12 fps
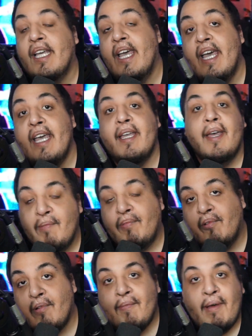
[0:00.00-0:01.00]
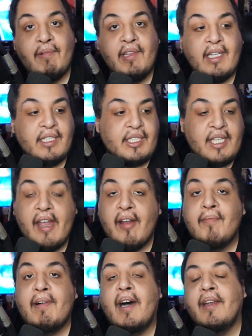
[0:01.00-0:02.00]
hey, people remember this,
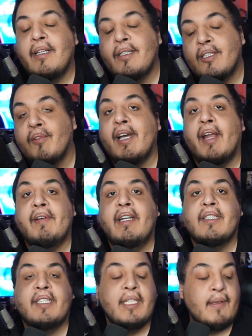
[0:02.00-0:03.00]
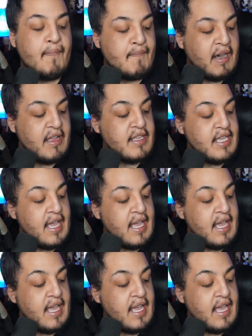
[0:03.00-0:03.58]
care about it, so we gotta wait and see. But